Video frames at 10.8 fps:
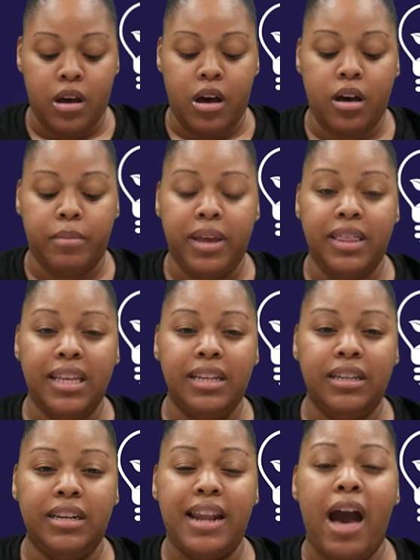Um, and
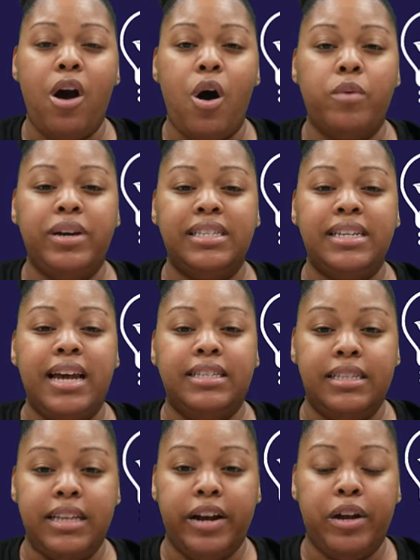then not always
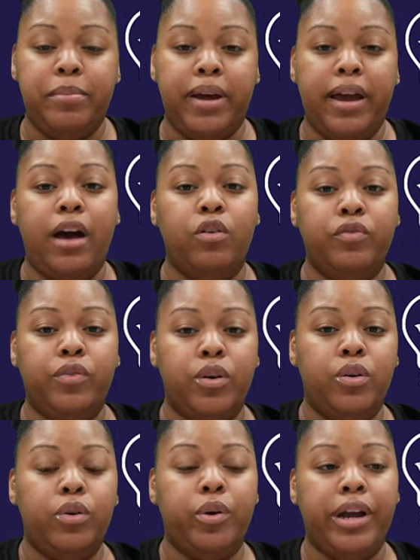necessary but
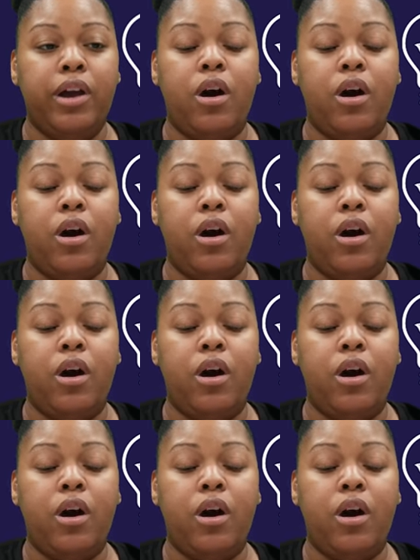helpful, Cricut